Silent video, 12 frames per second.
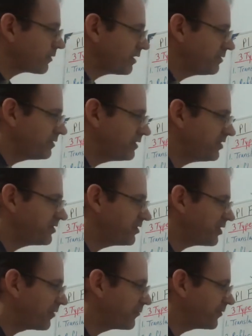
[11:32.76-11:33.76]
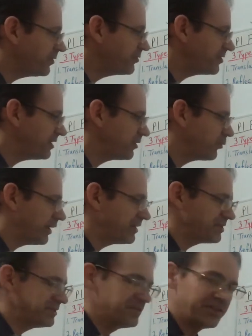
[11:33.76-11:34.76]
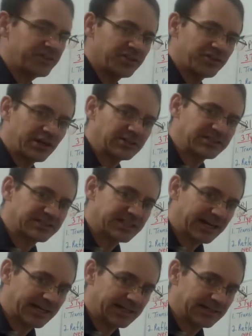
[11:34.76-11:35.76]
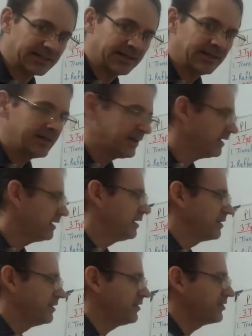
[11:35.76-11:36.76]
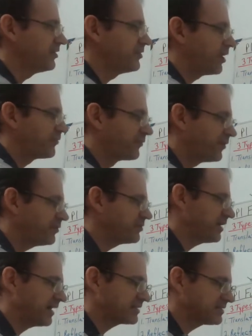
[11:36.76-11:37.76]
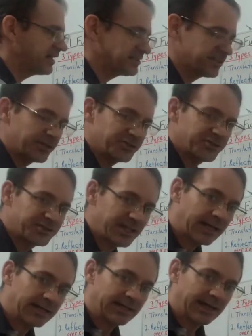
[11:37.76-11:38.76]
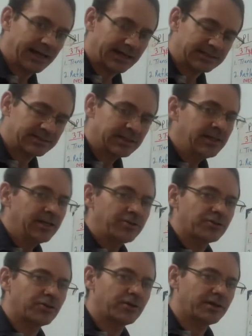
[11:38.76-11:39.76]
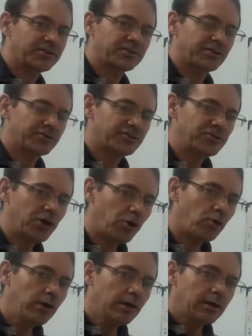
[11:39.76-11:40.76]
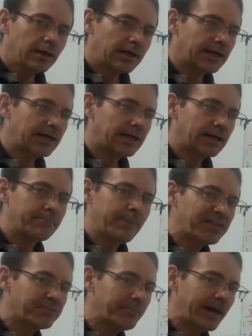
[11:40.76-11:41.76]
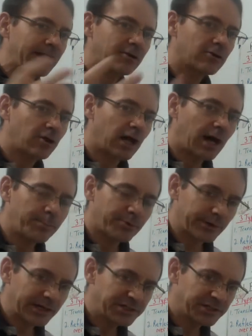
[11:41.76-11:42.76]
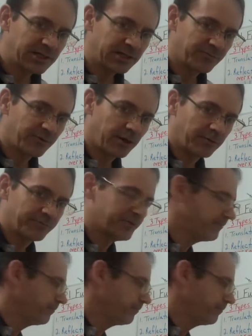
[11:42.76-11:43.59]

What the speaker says: this is our first equation, this is our second. This is our first x, that's our second x. So there's no mathematical operation involved.